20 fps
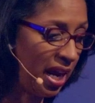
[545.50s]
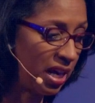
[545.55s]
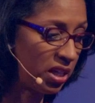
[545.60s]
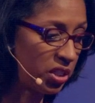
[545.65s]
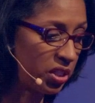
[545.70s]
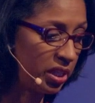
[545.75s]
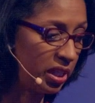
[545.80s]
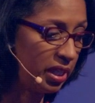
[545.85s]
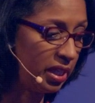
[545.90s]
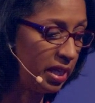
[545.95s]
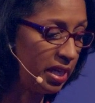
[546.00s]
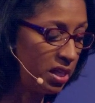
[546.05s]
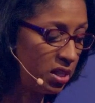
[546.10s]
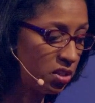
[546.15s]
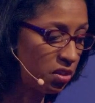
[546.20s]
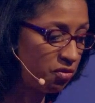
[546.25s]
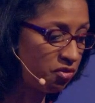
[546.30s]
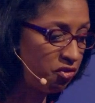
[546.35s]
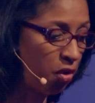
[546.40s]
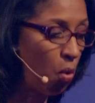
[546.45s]
actually
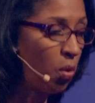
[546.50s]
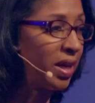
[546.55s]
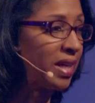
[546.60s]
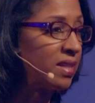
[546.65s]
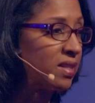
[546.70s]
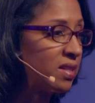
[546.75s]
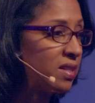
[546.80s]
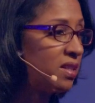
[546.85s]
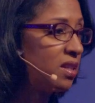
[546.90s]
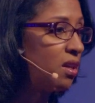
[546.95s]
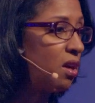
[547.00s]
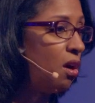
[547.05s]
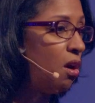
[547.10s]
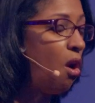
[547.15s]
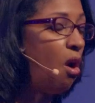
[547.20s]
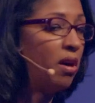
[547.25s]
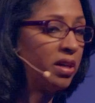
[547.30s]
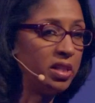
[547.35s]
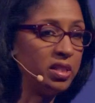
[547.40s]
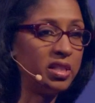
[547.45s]
is focused
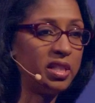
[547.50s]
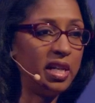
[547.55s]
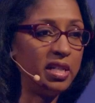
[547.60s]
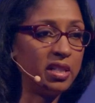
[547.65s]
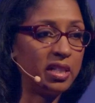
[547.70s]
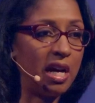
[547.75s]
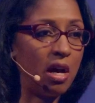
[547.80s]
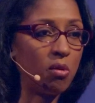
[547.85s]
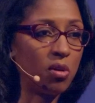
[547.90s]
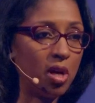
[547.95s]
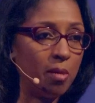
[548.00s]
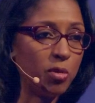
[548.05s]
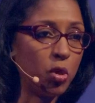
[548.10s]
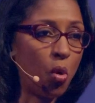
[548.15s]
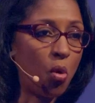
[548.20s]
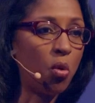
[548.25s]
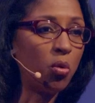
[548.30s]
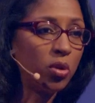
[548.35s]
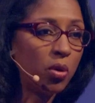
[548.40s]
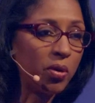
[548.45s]
on intended outcome.
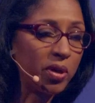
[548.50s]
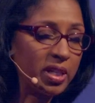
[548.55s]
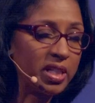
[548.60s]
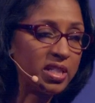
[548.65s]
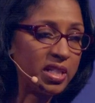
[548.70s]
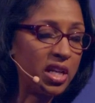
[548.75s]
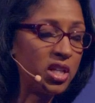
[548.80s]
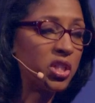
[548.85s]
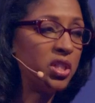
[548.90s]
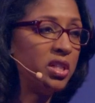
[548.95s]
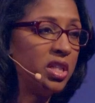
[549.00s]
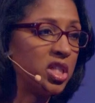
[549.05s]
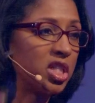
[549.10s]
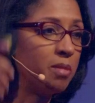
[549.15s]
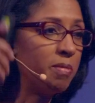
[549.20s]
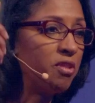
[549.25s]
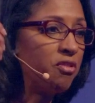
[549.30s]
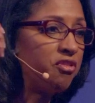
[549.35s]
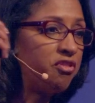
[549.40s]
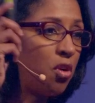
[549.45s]
Your whole organization needs to
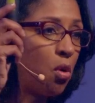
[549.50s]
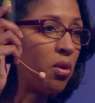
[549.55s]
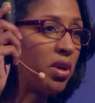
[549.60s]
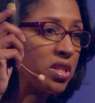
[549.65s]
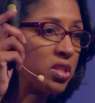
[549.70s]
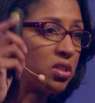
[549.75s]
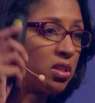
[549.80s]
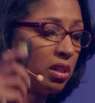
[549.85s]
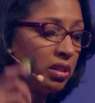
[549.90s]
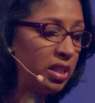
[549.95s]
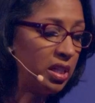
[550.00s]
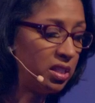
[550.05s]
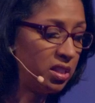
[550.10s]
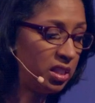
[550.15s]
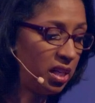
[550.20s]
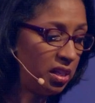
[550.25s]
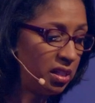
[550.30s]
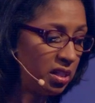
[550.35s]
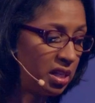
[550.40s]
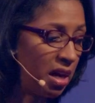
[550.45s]
be focused on the
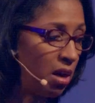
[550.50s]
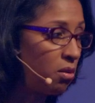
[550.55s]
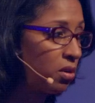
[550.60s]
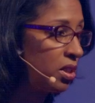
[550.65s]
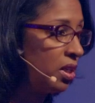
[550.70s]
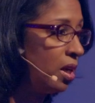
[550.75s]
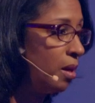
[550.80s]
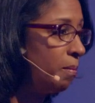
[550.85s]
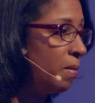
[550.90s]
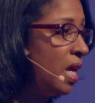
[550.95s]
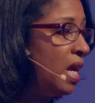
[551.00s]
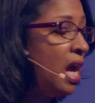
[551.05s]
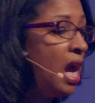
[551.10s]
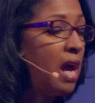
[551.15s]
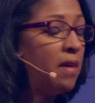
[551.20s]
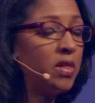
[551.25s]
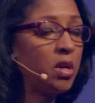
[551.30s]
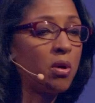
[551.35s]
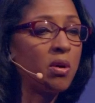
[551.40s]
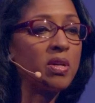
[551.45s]
intended outcome.
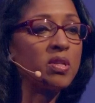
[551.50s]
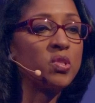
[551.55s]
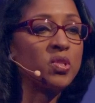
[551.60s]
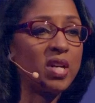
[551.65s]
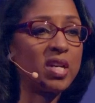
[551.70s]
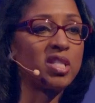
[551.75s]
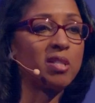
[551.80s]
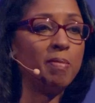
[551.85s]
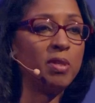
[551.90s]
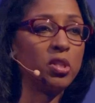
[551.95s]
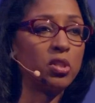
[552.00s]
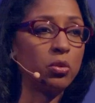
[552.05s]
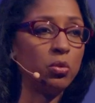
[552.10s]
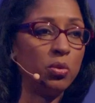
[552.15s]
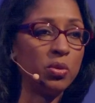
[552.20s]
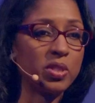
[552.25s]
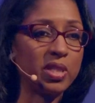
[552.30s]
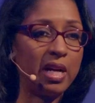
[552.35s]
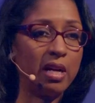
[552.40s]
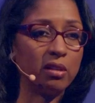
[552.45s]
And there are assessment
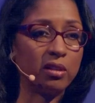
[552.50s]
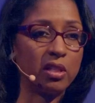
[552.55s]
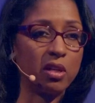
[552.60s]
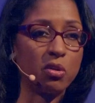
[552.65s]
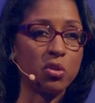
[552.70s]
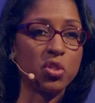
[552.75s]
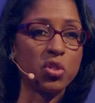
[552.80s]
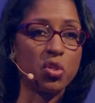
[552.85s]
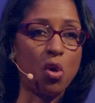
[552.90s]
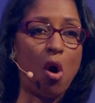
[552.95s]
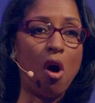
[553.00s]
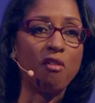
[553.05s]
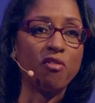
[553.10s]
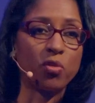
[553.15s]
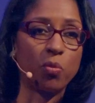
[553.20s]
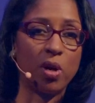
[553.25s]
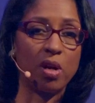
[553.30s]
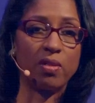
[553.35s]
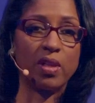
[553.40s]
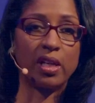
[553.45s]
tools out there,
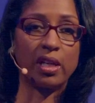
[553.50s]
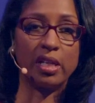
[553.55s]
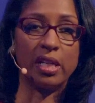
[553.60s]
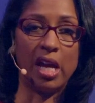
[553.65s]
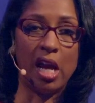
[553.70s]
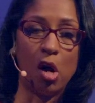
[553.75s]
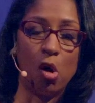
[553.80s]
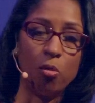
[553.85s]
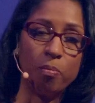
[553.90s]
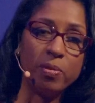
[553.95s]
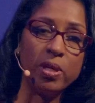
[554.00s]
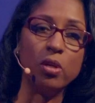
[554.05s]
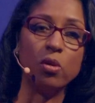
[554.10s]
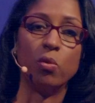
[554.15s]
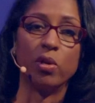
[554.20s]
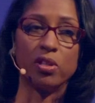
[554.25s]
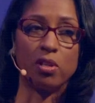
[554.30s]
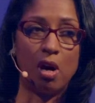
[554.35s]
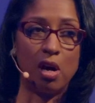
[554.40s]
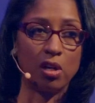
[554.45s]
software that can help you
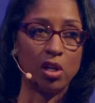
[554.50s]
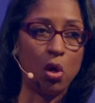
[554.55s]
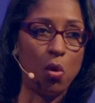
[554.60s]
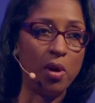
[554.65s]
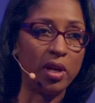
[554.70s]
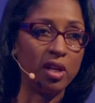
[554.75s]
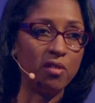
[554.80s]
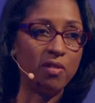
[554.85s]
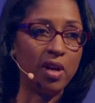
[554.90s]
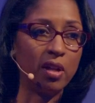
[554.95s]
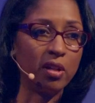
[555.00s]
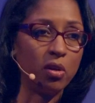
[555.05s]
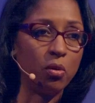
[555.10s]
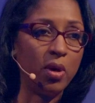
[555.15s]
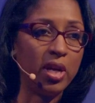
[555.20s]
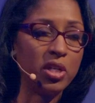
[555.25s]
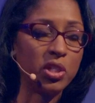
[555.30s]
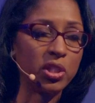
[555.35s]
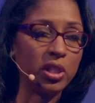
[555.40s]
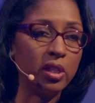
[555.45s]
with ongoing
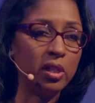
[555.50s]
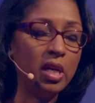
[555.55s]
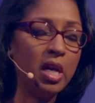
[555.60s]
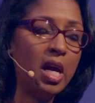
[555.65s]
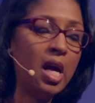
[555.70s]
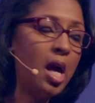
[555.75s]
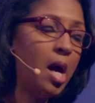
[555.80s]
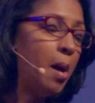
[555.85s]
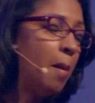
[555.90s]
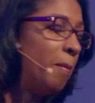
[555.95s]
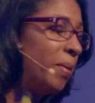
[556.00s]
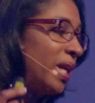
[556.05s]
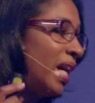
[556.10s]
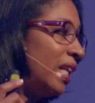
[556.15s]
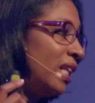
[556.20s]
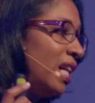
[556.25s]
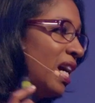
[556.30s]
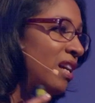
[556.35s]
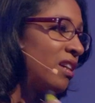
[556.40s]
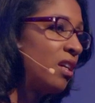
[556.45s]
evaluation. But I
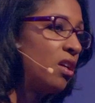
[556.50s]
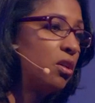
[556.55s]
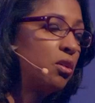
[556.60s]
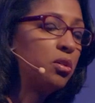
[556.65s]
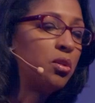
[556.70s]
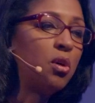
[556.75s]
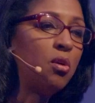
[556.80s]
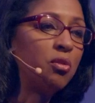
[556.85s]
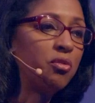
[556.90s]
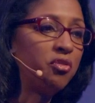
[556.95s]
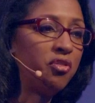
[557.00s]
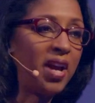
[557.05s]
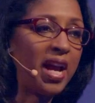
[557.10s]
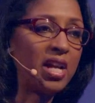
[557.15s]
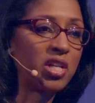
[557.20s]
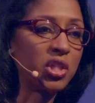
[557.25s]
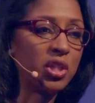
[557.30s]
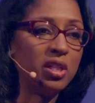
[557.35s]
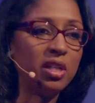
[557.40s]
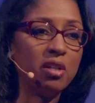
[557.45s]
like a good
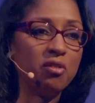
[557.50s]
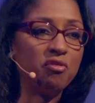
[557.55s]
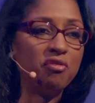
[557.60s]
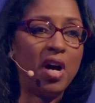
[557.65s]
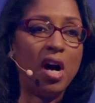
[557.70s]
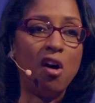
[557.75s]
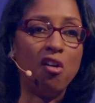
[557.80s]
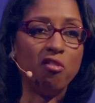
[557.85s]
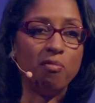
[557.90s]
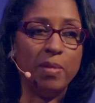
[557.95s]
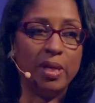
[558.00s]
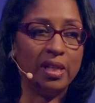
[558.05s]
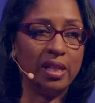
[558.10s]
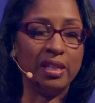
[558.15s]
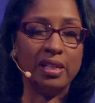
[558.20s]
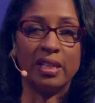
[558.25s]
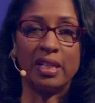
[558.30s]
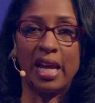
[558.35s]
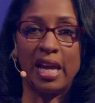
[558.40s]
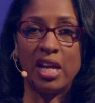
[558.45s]
old-fashioned involvement
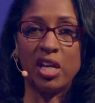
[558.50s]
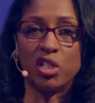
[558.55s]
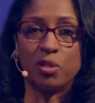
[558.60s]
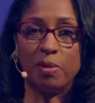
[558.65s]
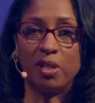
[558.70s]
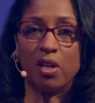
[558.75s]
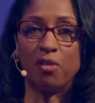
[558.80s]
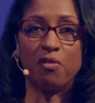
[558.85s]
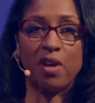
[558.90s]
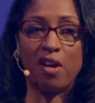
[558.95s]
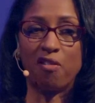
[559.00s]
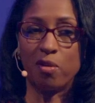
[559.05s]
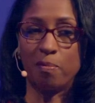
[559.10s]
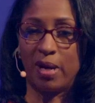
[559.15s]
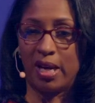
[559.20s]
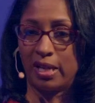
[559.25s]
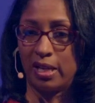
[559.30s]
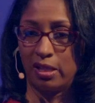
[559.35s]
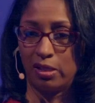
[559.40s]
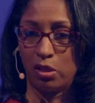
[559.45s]
and engagement of
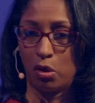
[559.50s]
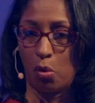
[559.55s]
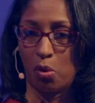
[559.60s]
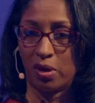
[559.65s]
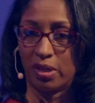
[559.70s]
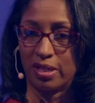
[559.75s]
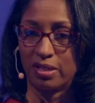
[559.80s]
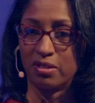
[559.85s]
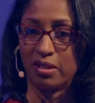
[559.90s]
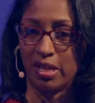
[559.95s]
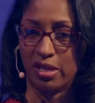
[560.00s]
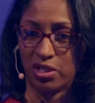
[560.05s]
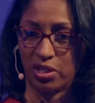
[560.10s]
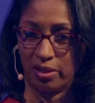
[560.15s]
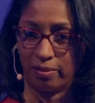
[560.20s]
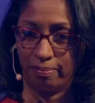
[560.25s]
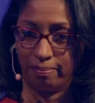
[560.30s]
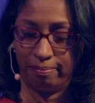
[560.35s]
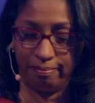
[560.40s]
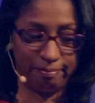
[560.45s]
everybody in the
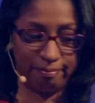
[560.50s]
organization,